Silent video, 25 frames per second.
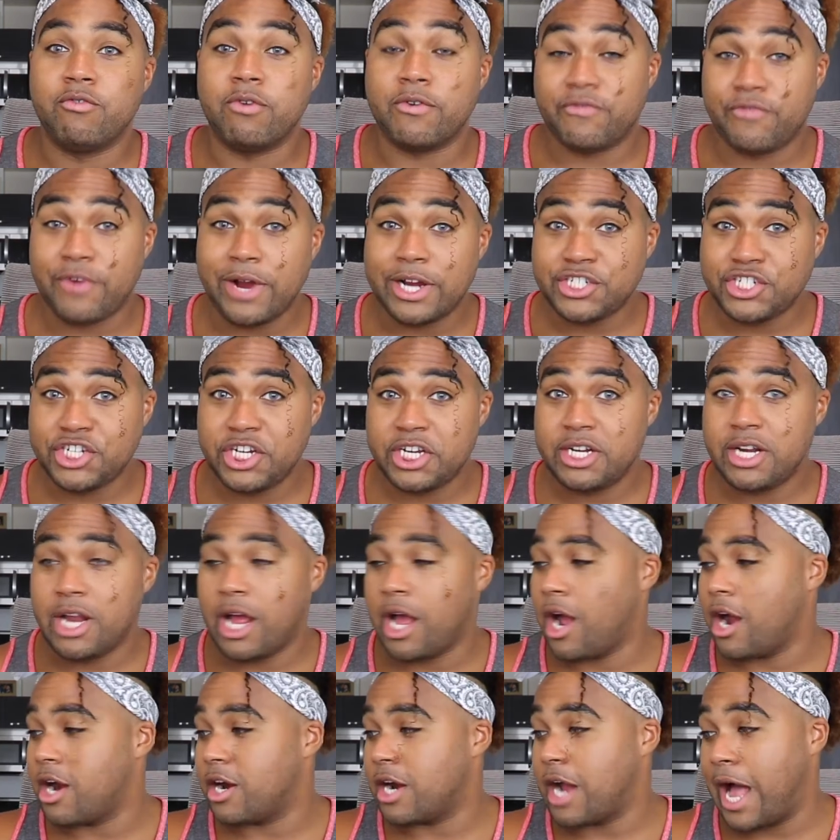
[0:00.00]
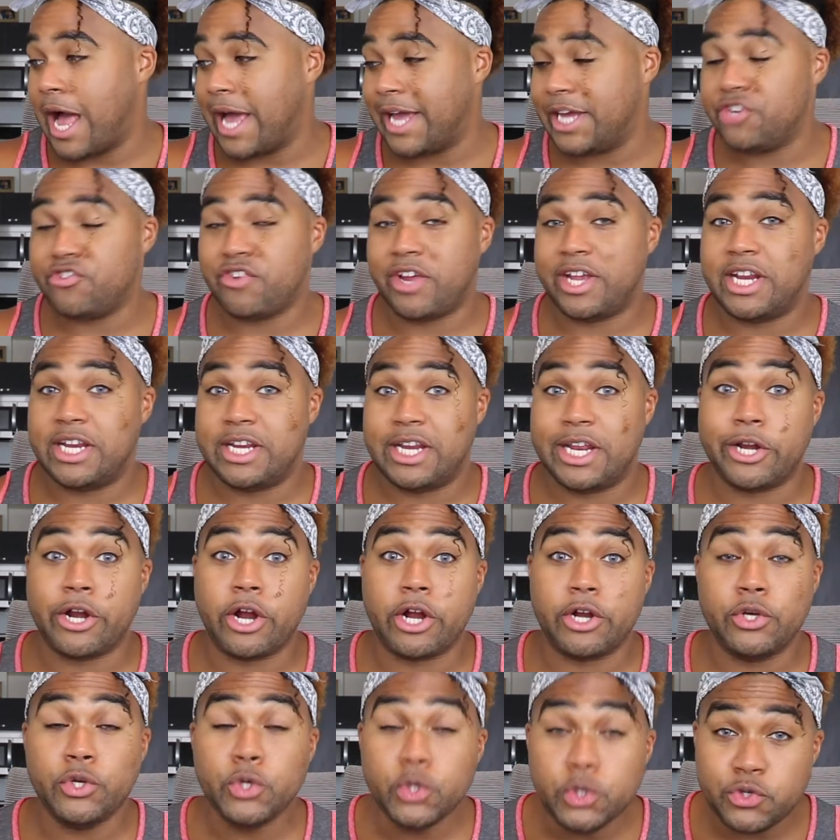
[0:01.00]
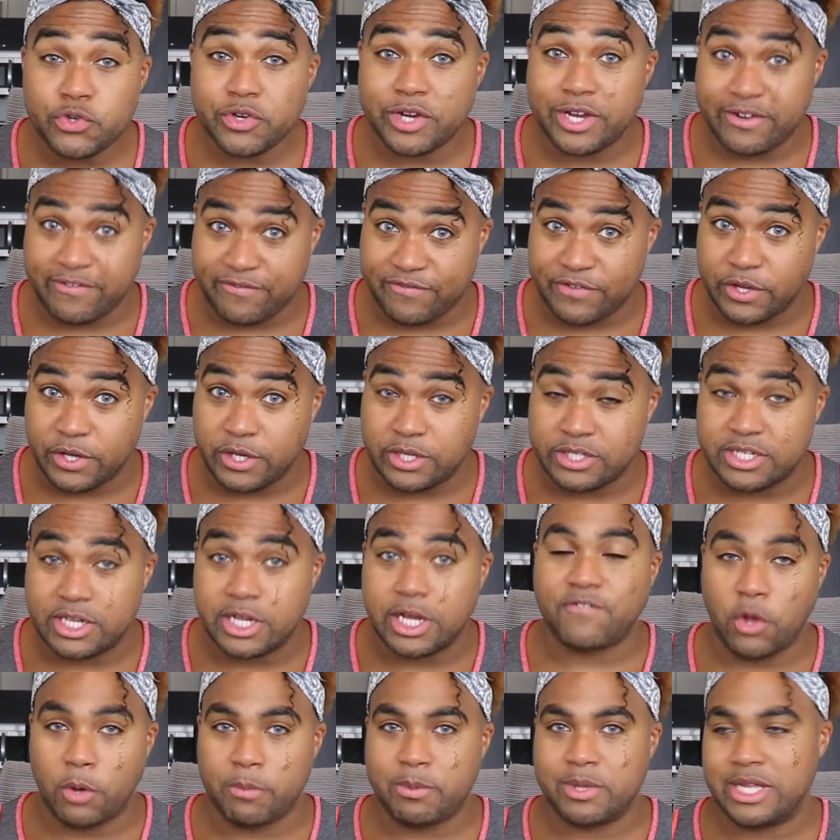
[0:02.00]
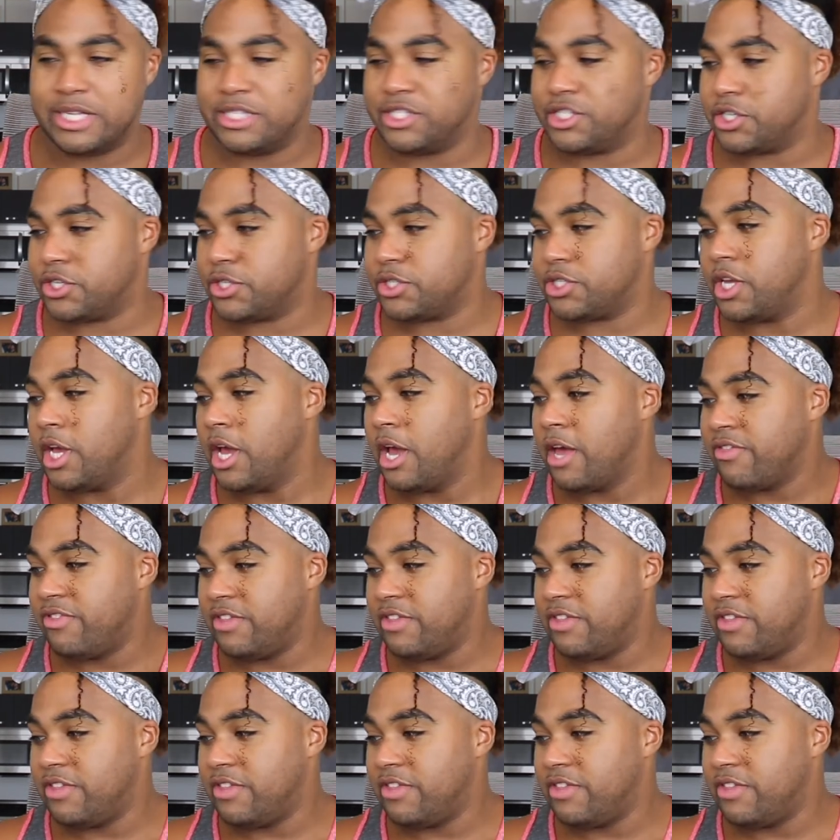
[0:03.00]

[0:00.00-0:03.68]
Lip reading: Refreshing, our hydrating, and our nutrient-filled foam cleansers.